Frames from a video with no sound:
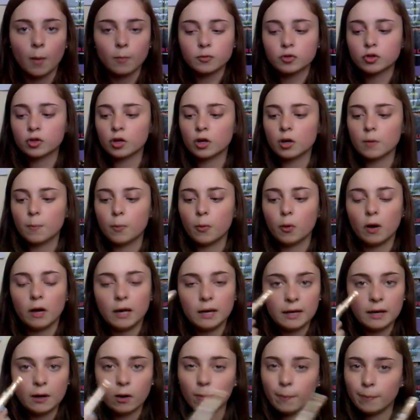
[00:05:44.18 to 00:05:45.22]
I'm just going to put
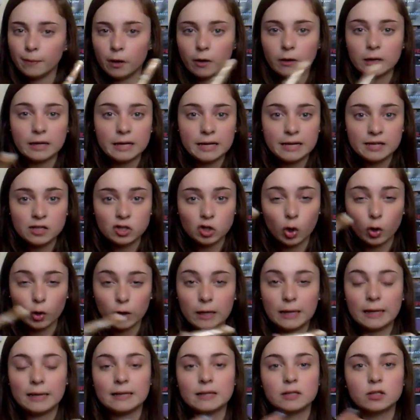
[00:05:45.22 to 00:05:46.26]
a little bit on each
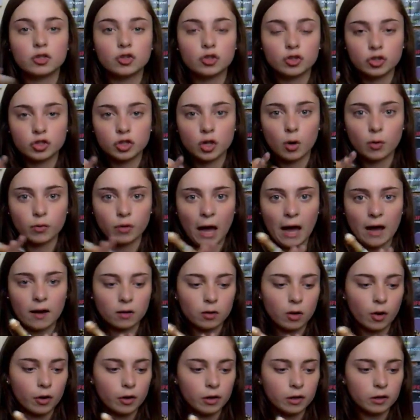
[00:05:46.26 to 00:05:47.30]
eyelid just so
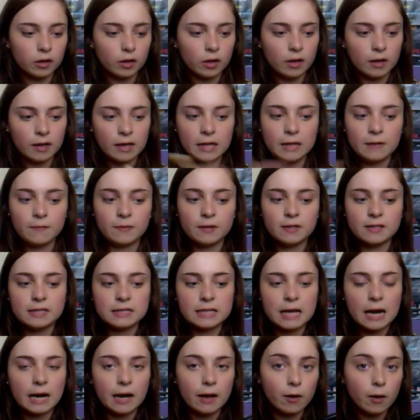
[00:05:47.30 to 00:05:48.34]
that kind of
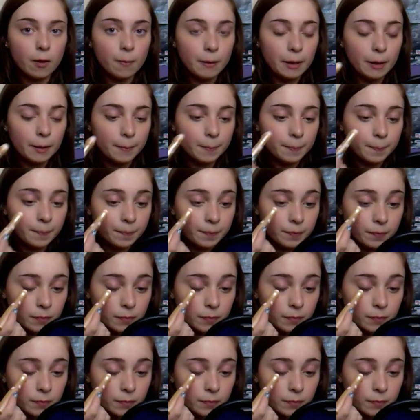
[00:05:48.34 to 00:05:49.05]
evens that out a bit,